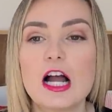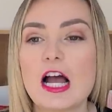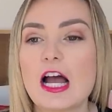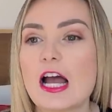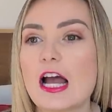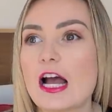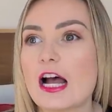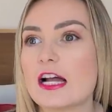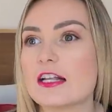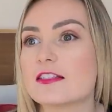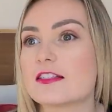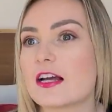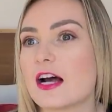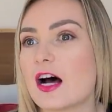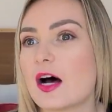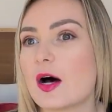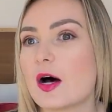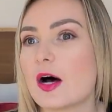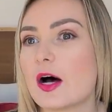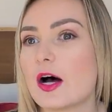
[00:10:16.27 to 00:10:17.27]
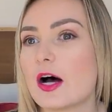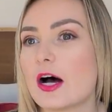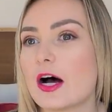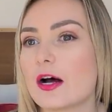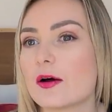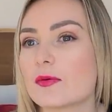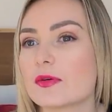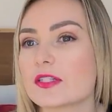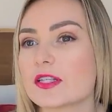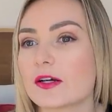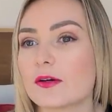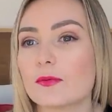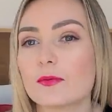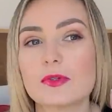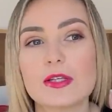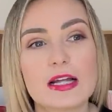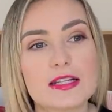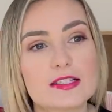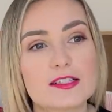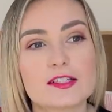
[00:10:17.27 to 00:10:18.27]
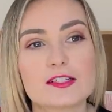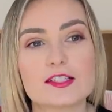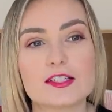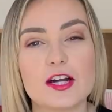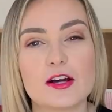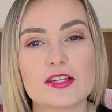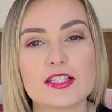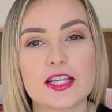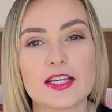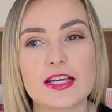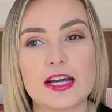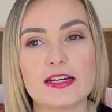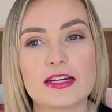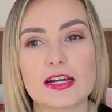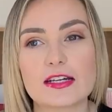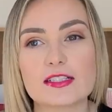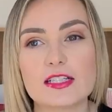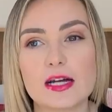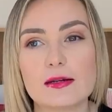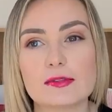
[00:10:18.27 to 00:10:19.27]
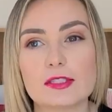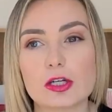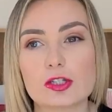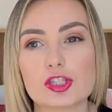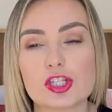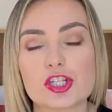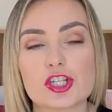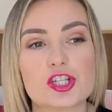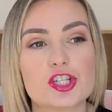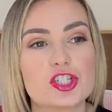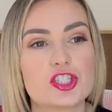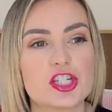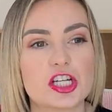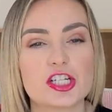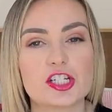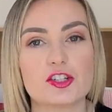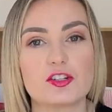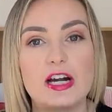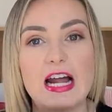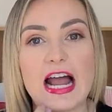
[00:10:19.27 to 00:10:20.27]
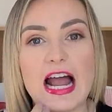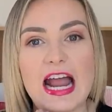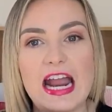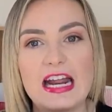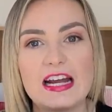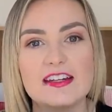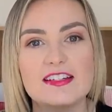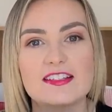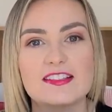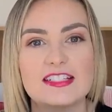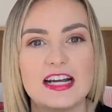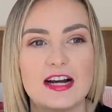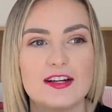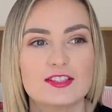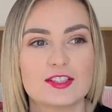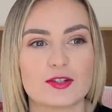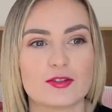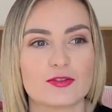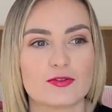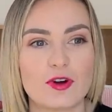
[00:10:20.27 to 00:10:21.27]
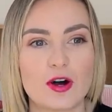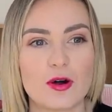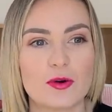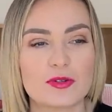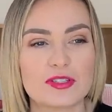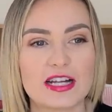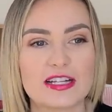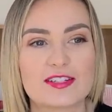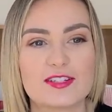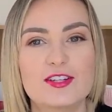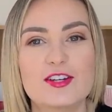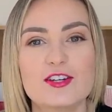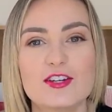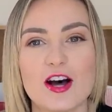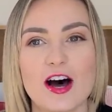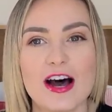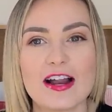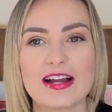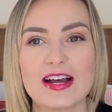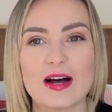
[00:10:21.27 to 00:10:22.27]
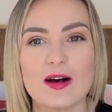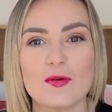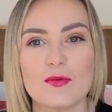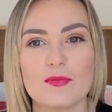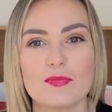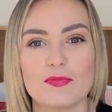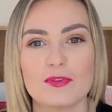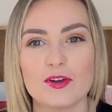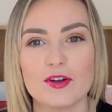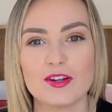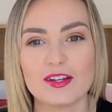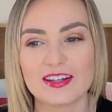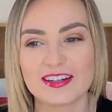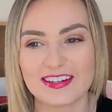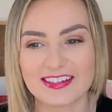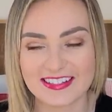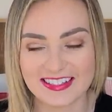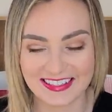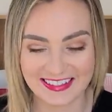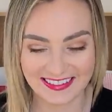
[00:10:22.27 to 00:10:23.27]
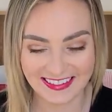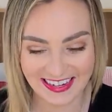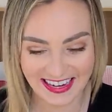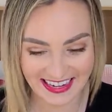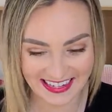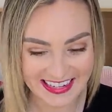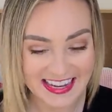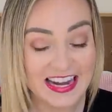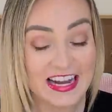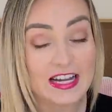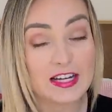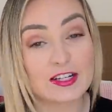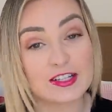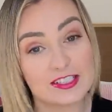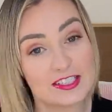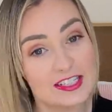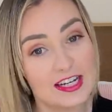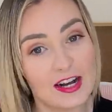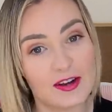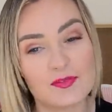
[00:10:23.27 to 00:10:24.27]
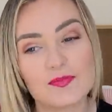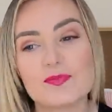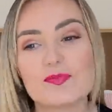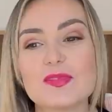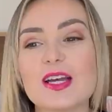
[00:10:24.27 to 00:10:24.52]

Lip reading: And I was like, well, that's good to know. He's like, yeah, next time don't just stick your hand down your throat. That's not helpful. And I was like, okay, good to know.